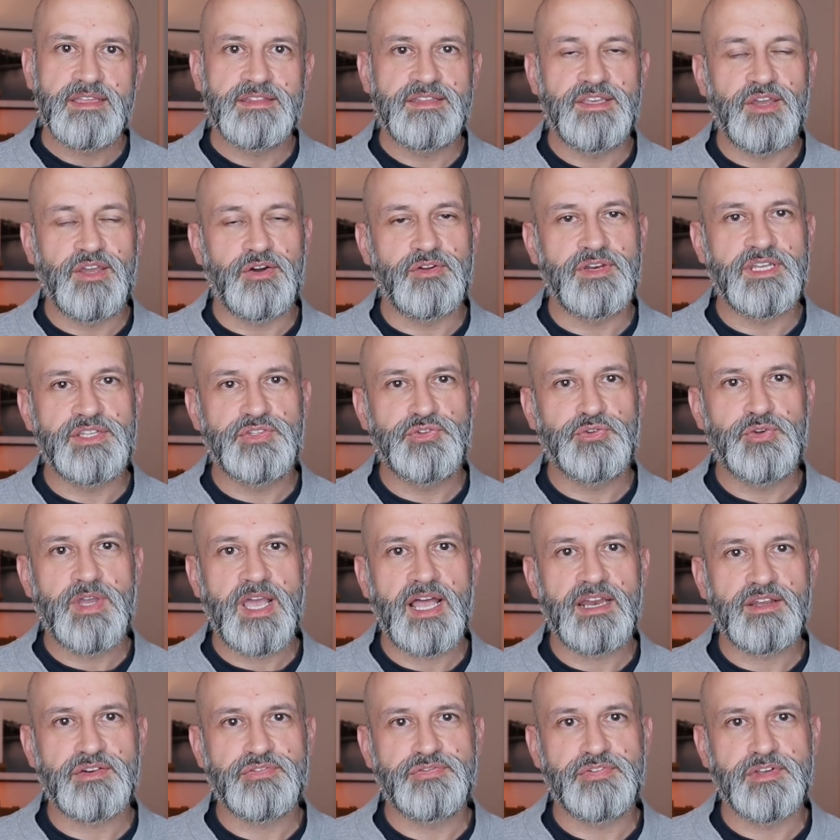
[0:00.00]
The only two
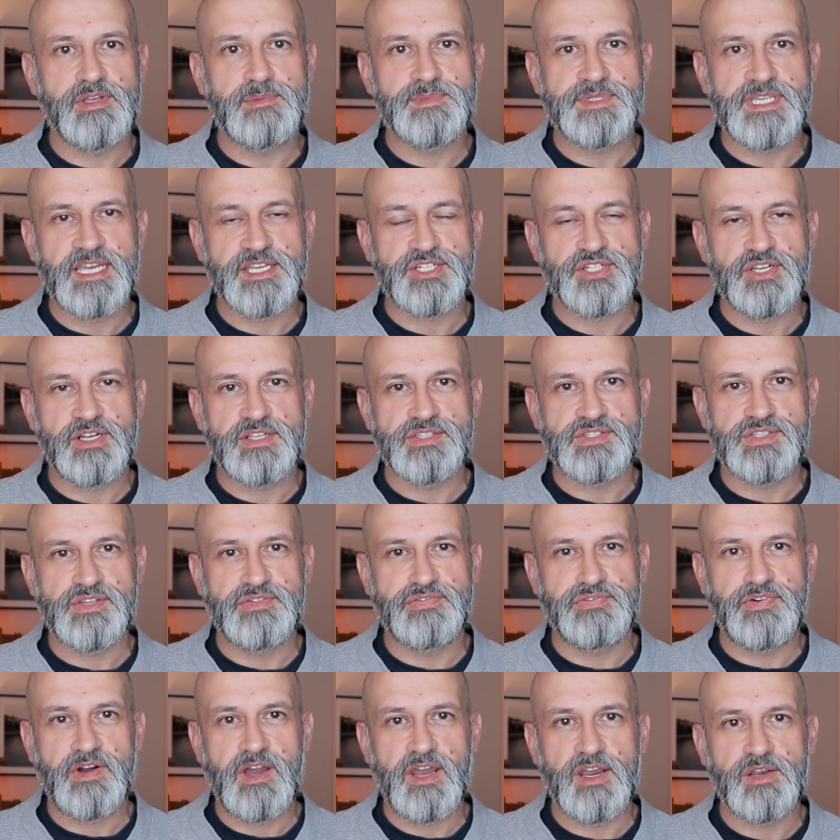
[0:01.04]
color films I shot so
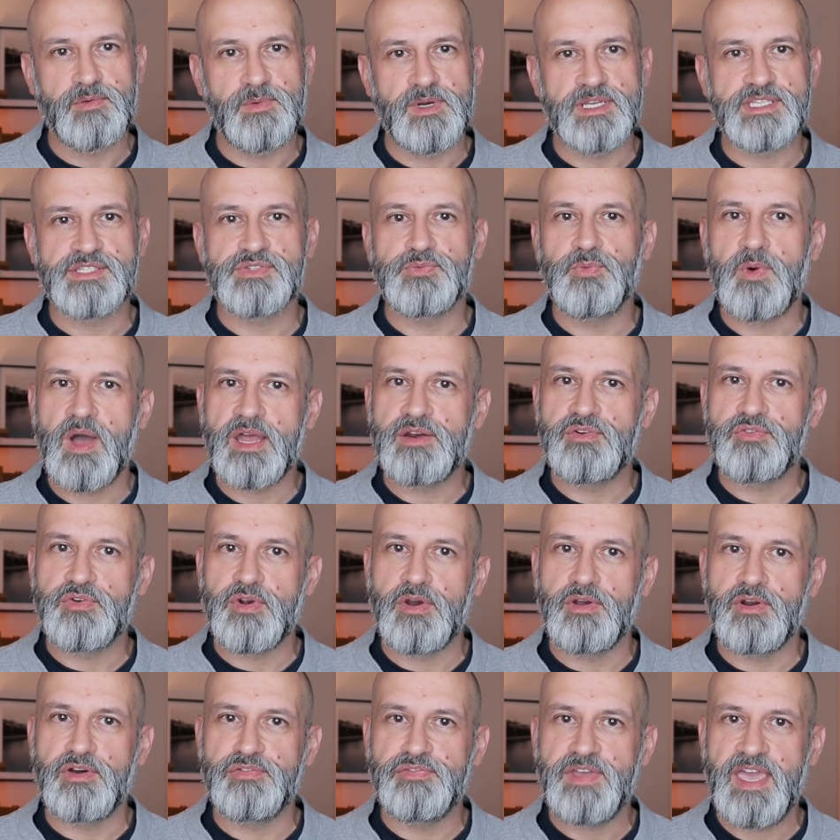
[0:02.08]
far was one
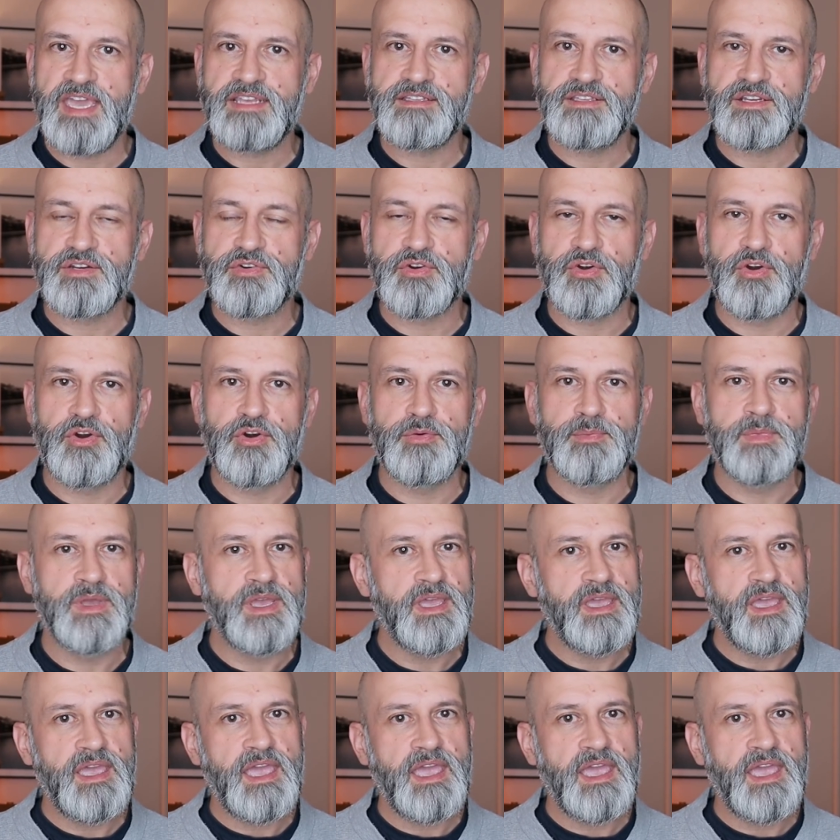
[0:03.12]
roll of Ektachrome